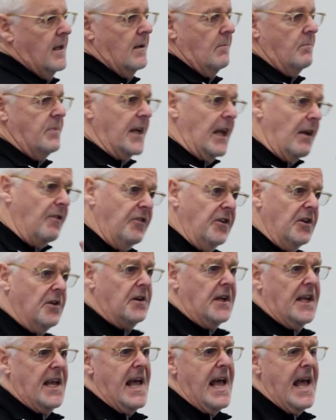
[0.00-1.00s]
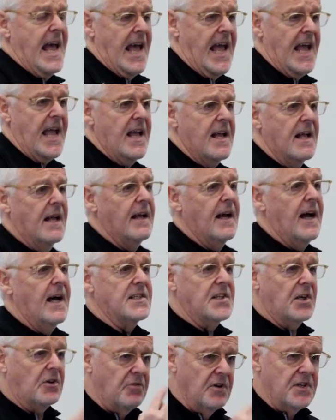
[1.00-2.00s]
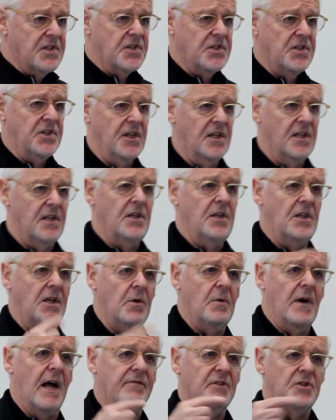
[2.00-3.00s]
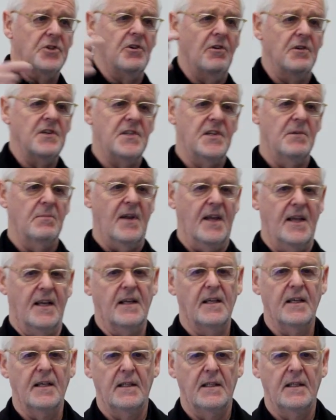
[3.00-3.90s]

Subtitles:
But if you're gay, as a Christian, you have a choice to make.